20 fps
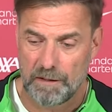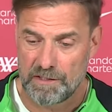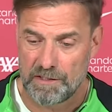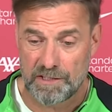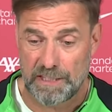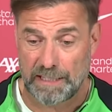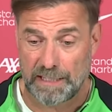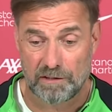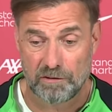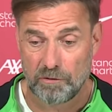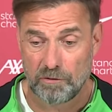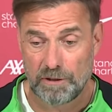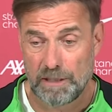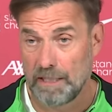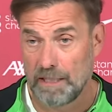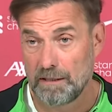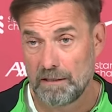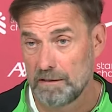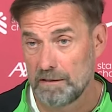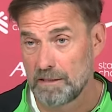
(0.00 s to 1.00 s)
is second to
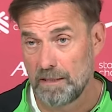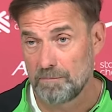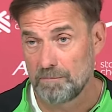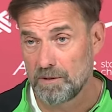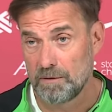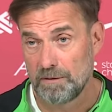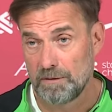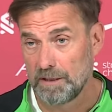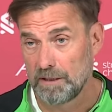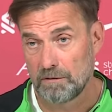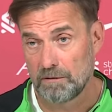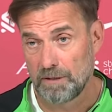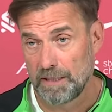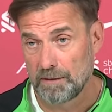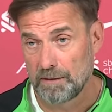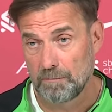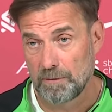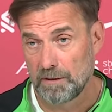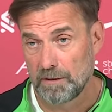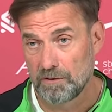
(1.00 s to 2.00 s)
none, and it's absolutely
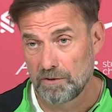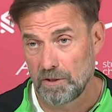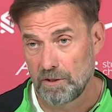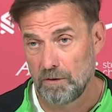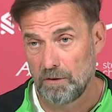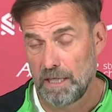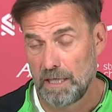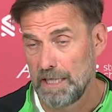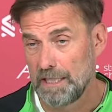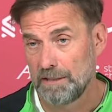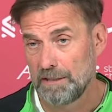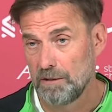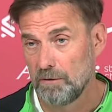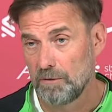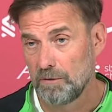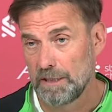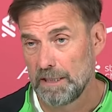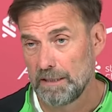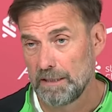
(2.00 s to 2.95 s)
incredible. So I know